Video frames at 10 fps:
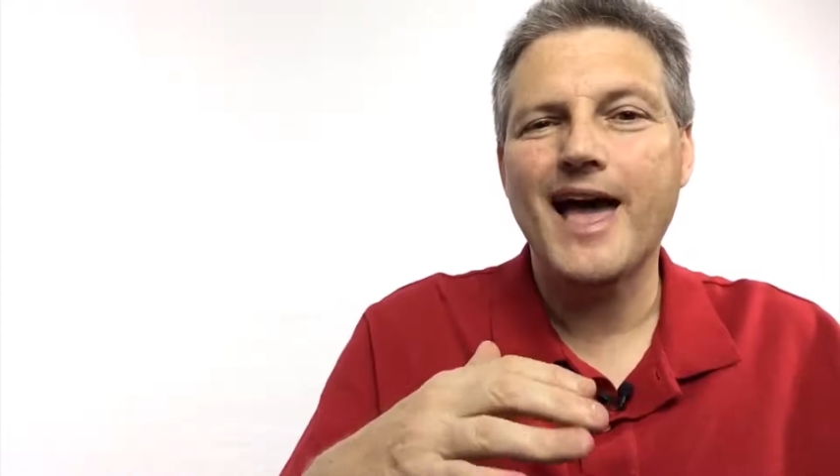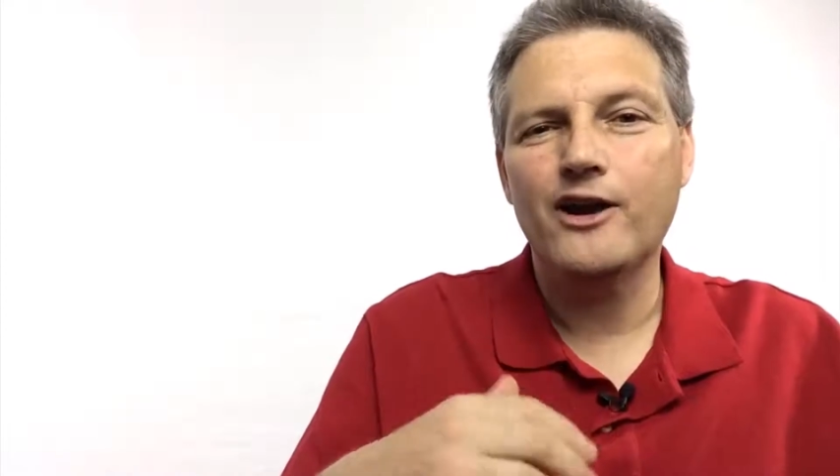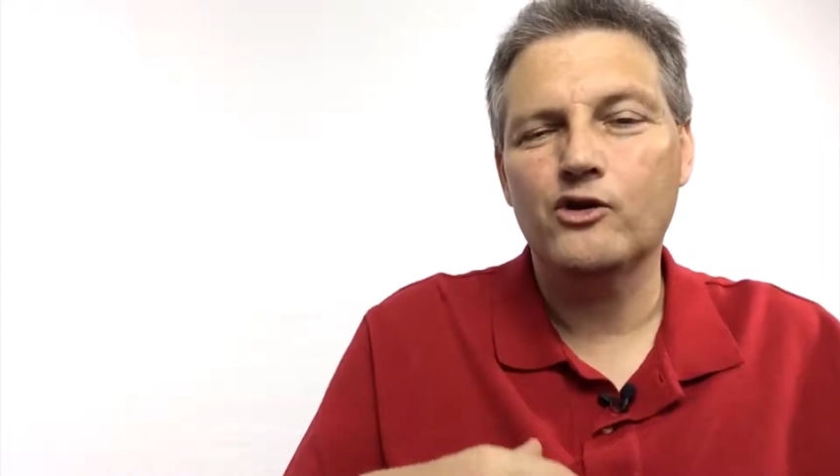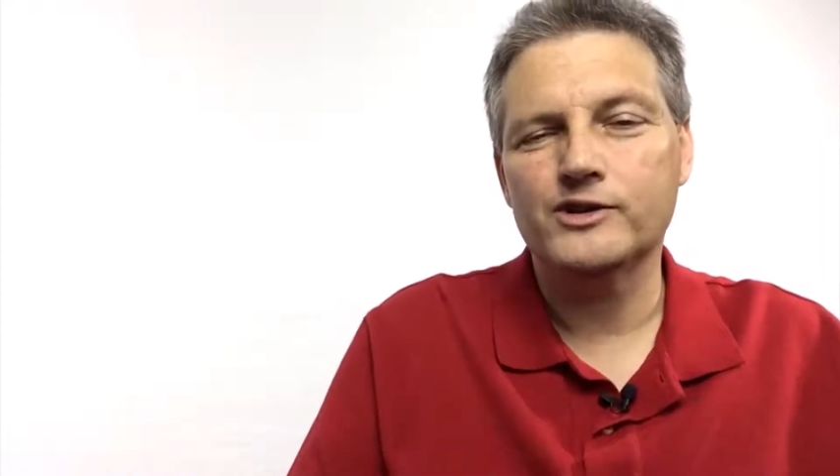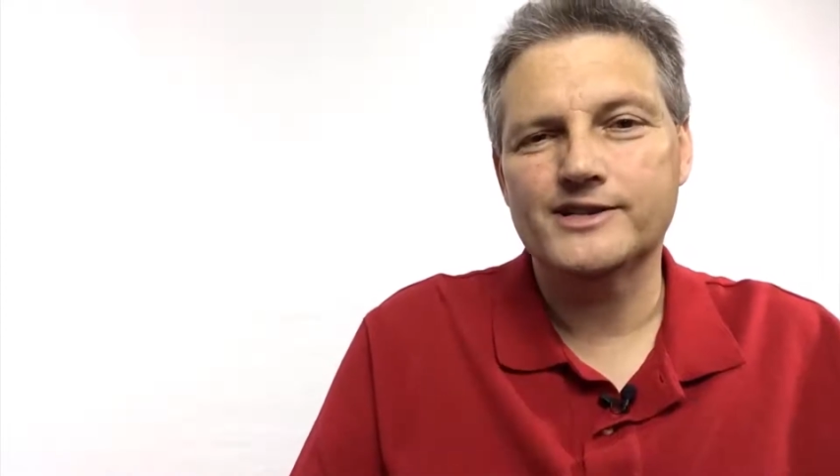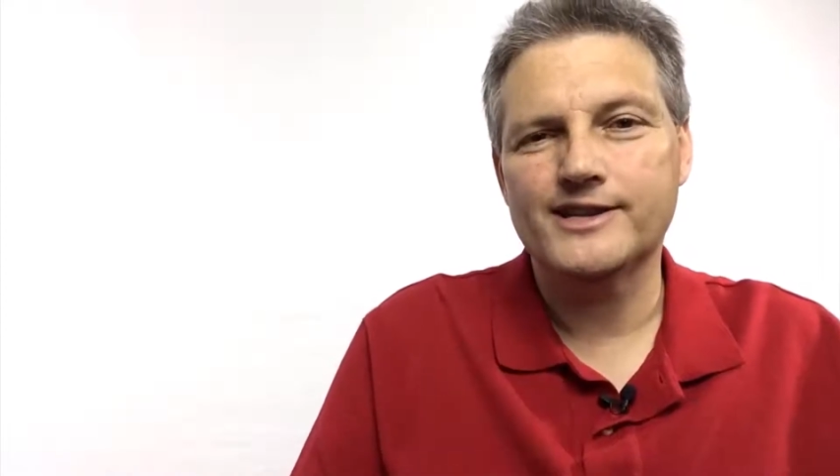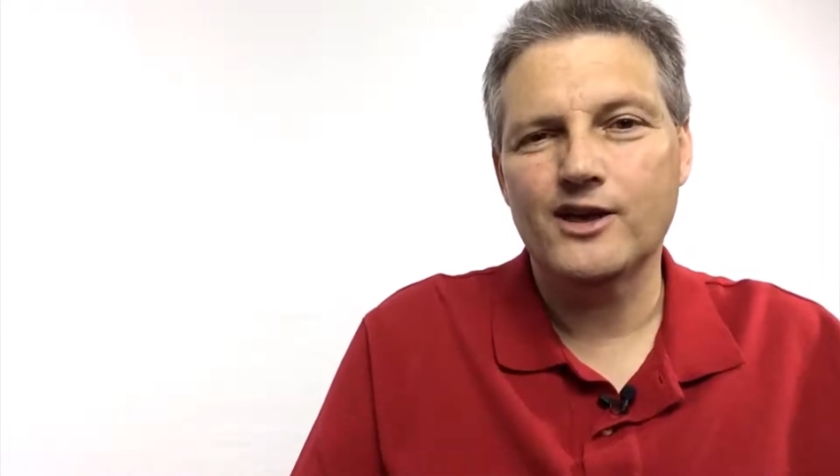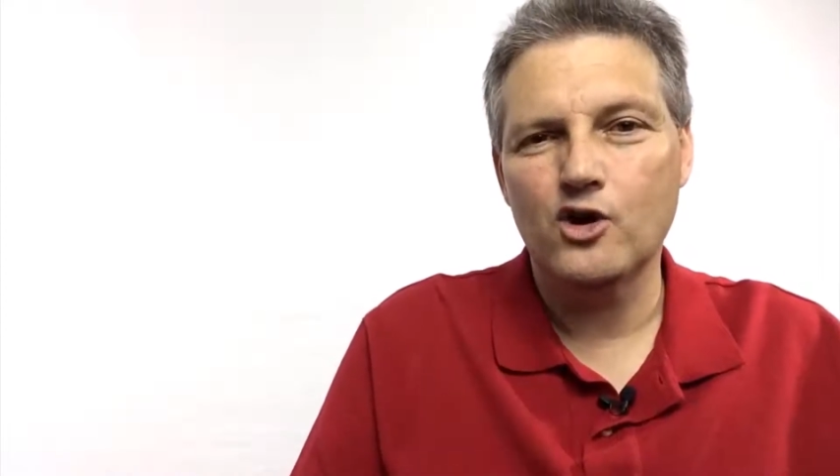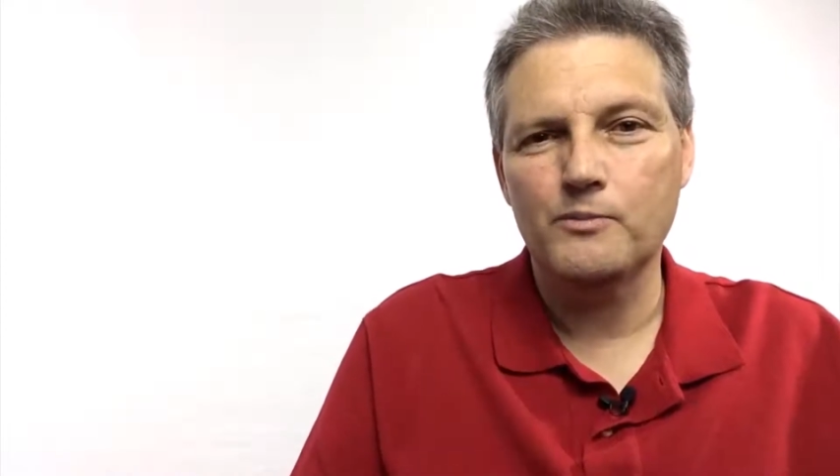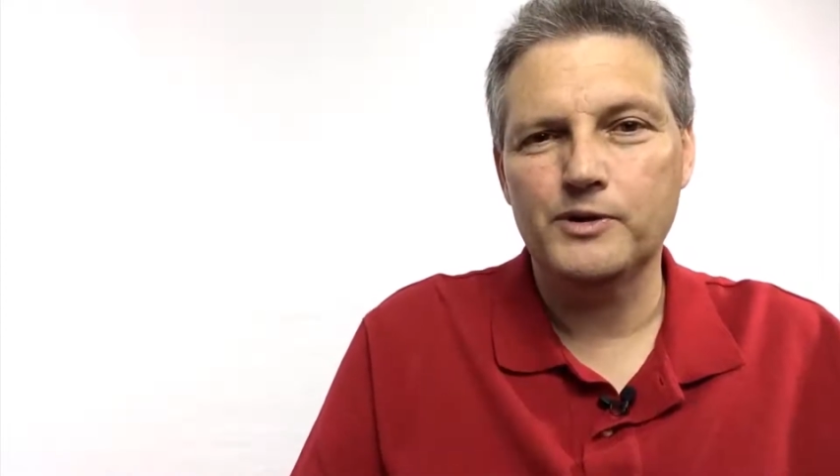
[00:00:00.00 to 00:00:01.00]
add-ons to
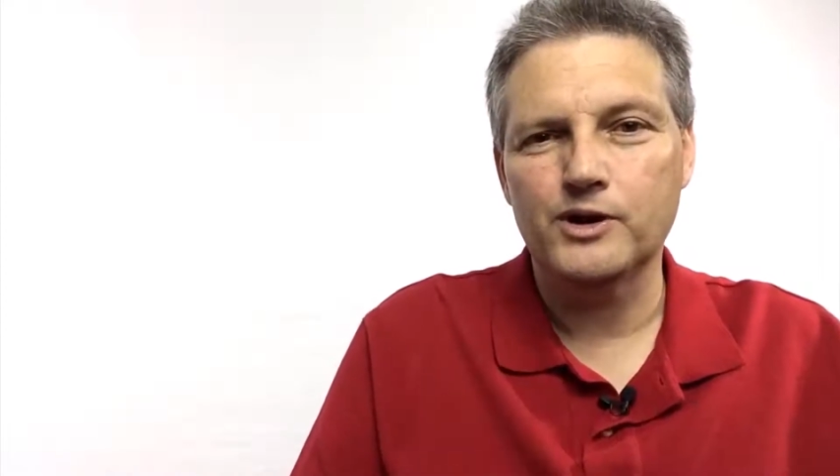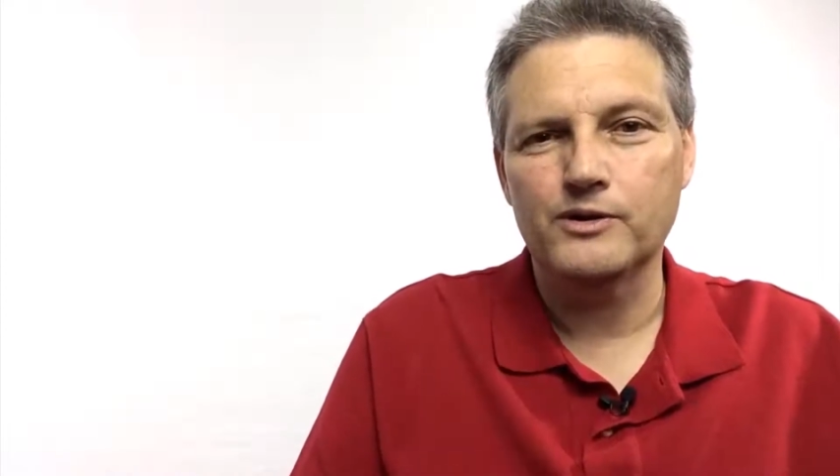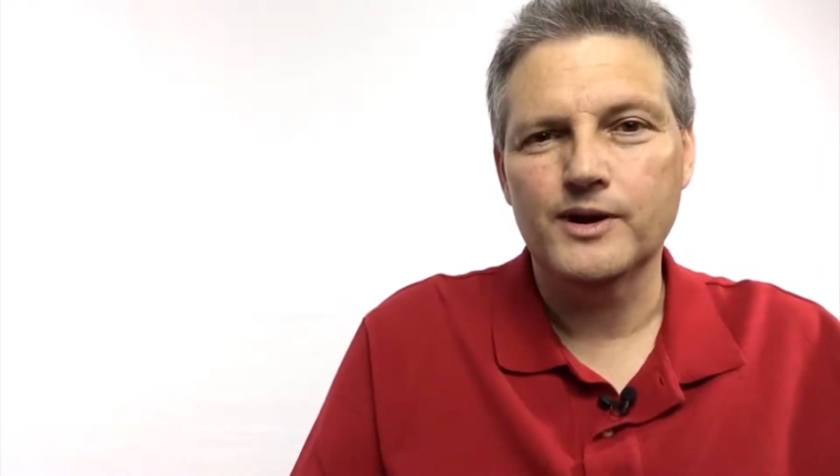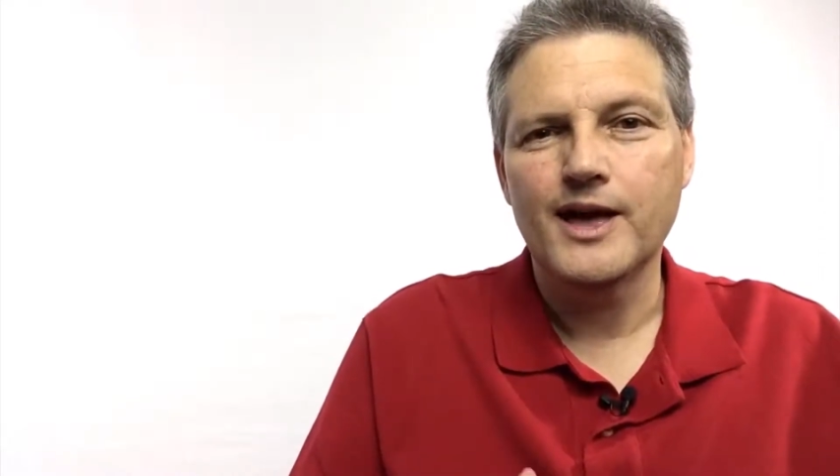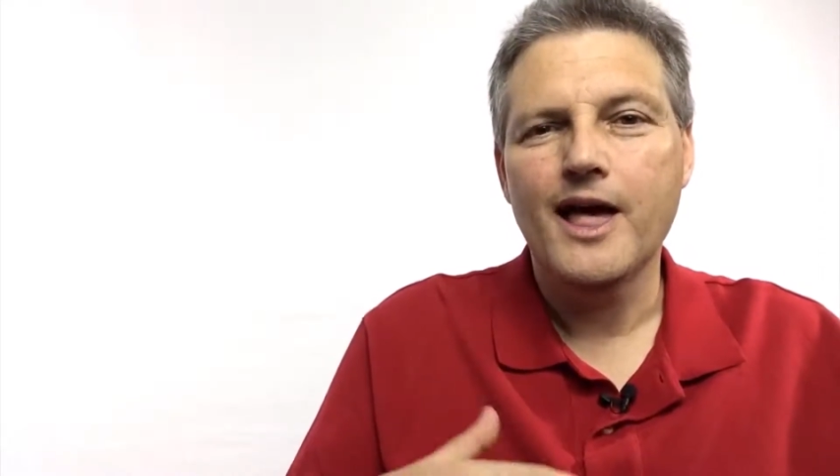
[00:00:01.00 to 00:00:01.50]
help you.